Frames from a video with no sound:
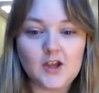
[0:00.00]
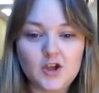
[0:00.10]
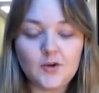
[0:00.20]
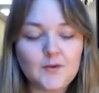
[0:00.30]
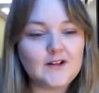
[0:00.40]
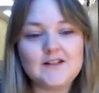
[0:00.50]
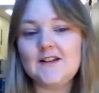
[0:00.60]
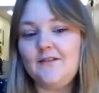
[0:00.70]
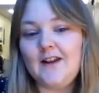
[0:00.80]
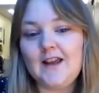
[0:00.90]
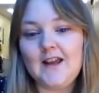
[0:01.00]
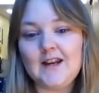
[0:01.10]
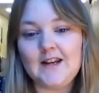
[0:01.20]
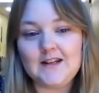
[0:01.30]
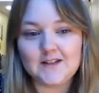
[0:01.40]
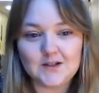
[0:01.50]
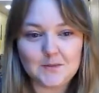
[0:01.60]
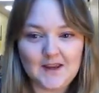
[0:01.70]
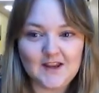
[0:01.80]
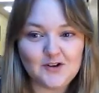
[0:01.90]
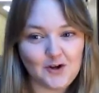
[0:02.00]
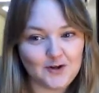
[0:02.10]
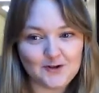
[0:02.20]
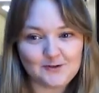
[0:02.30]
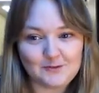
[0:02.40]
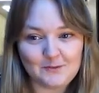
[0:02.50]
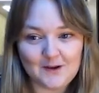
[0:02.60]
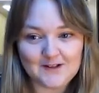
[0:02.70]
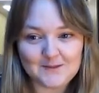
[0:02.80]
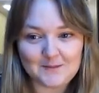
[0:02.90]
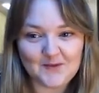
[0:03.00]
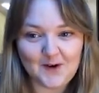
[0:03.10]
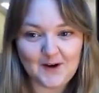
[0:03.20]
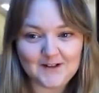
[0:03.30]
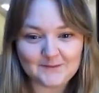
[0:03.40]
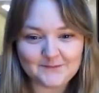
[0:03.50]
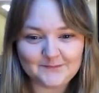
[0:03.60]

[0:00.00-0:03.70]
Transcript: cumulatively, it needs to be 900 words, I'm afraid.